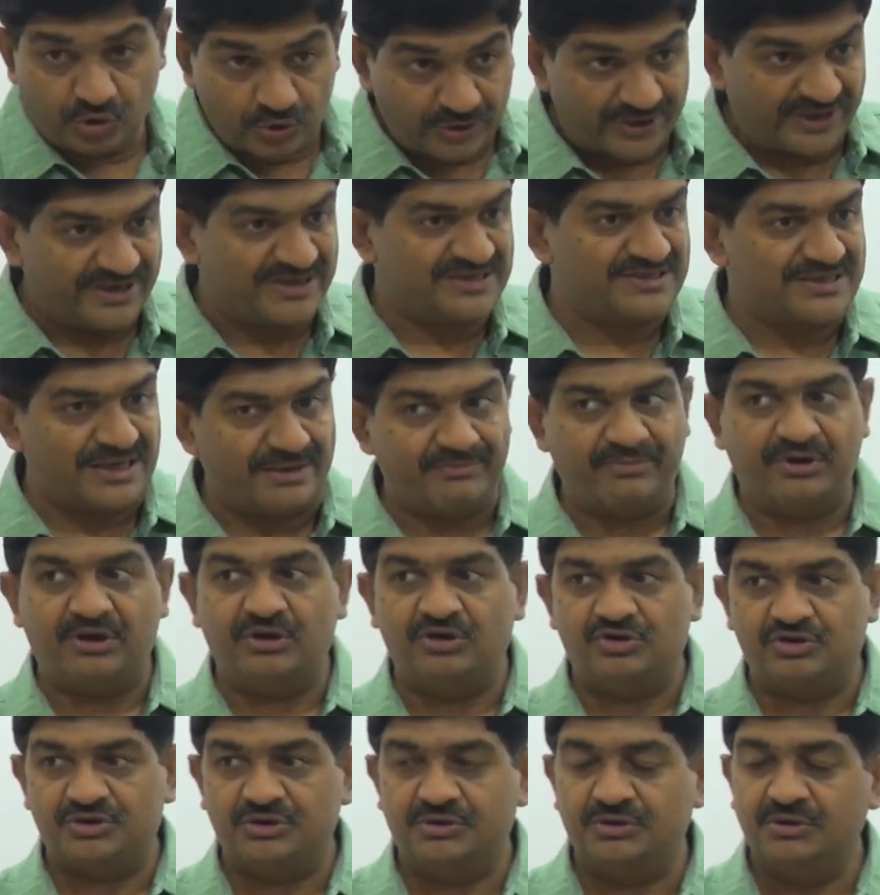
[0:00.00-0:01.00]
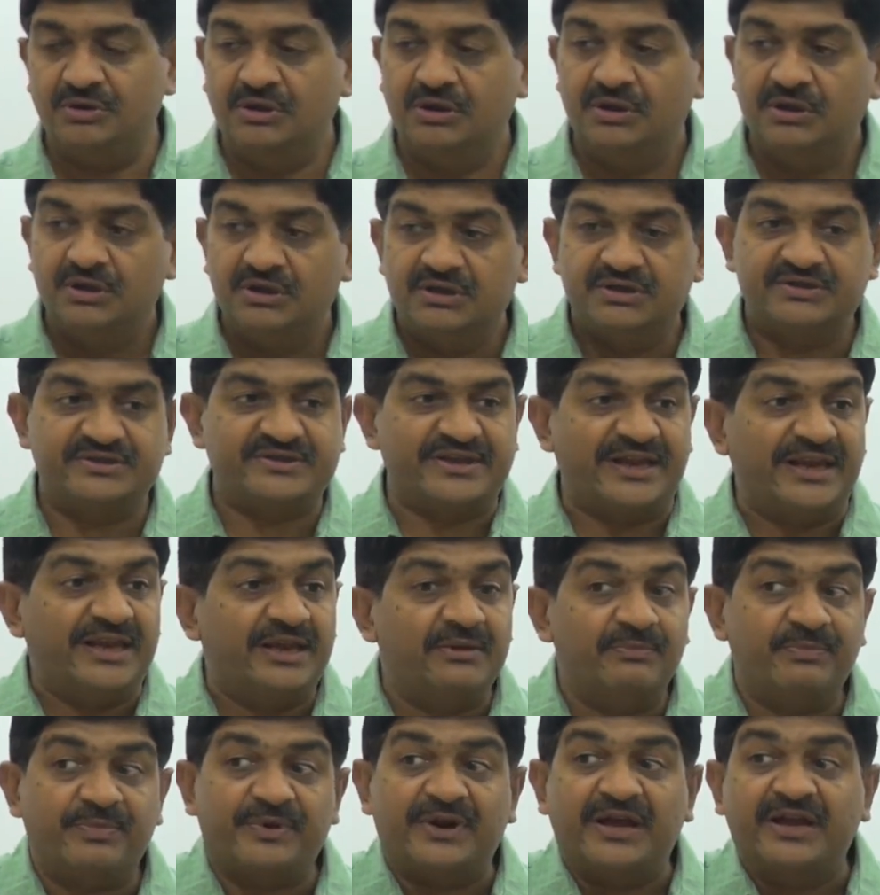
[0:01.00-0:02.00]
your examination
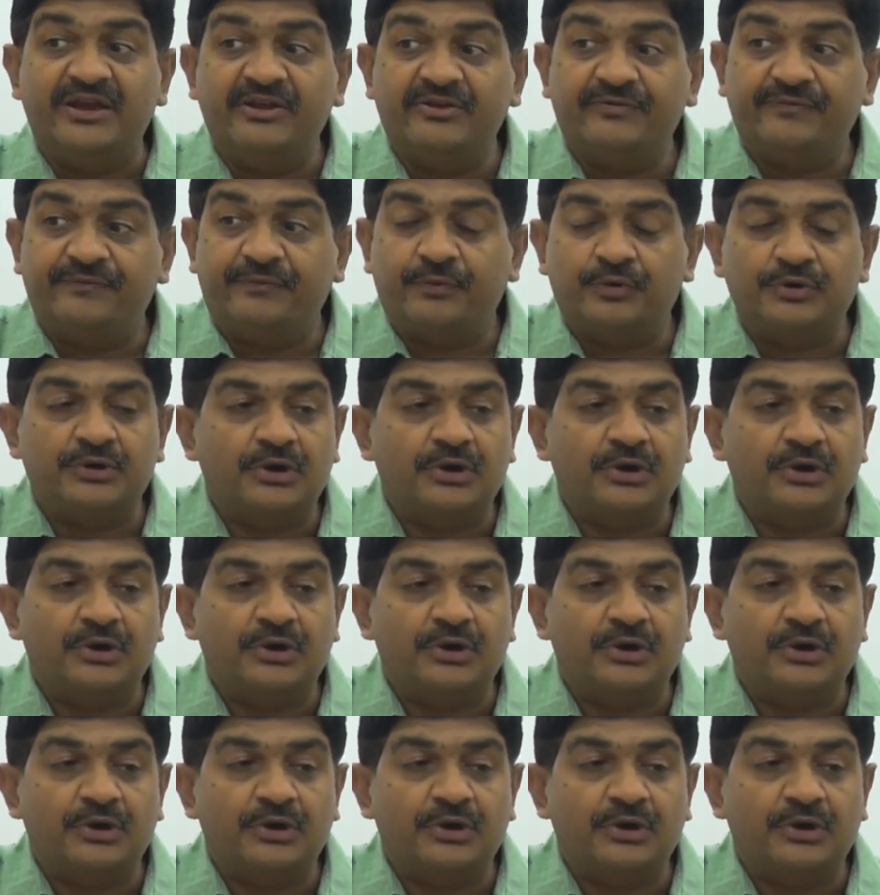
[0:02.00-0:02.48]
selling price